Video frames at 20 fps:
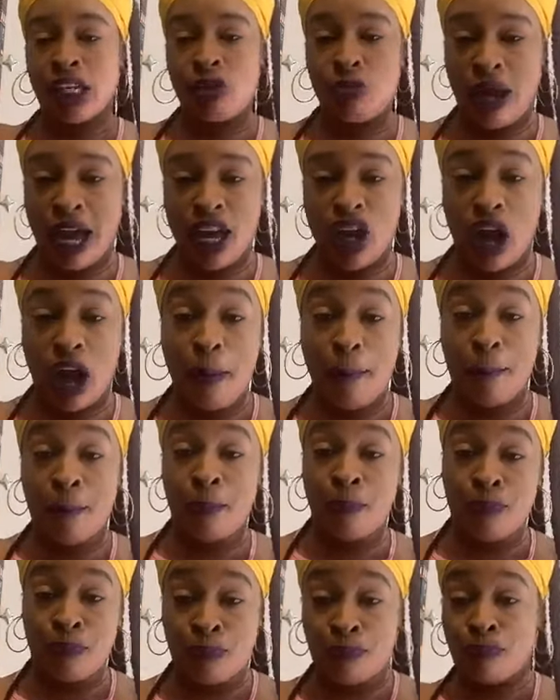That's why y'all
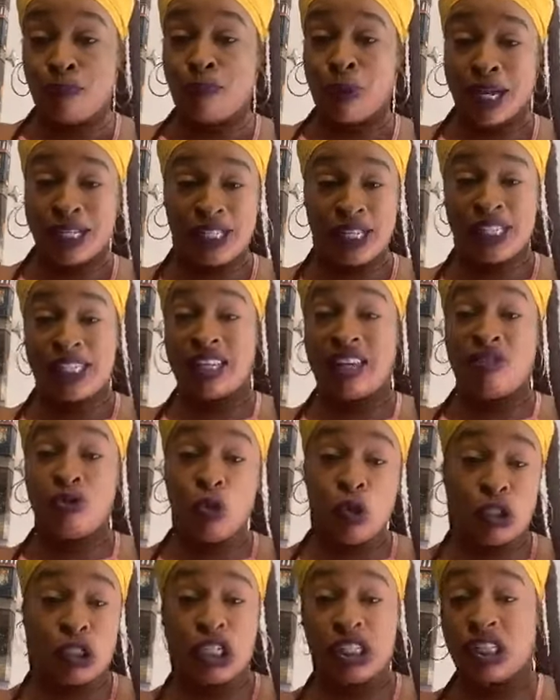buzzards
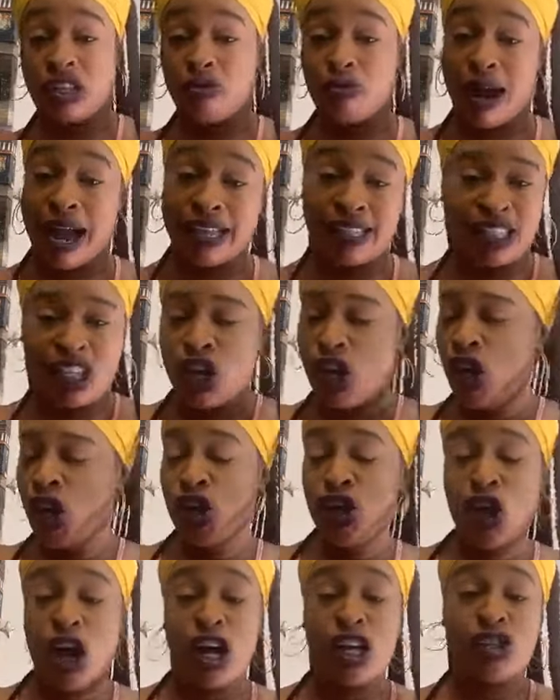and roosters and rats,
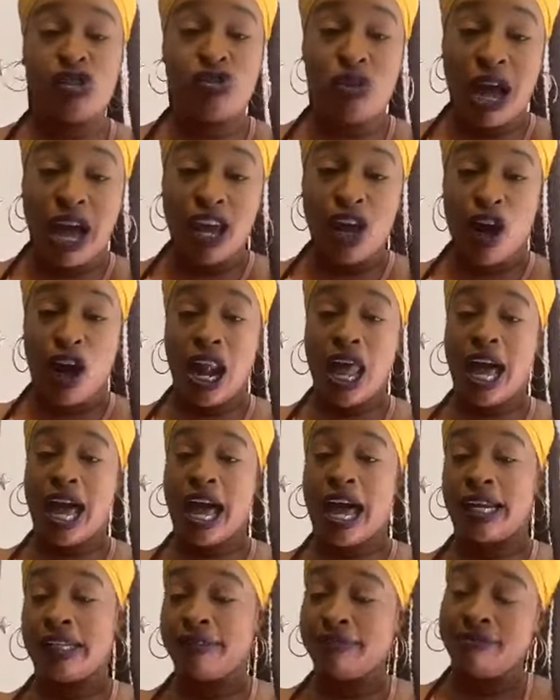y'all just try y'all
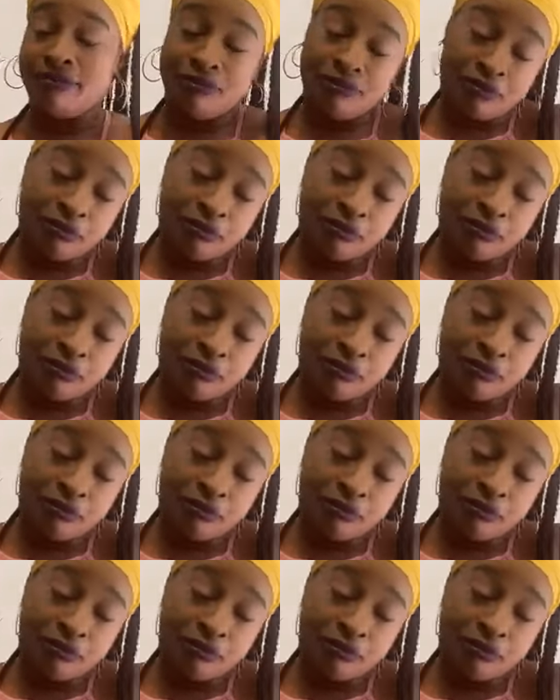hard.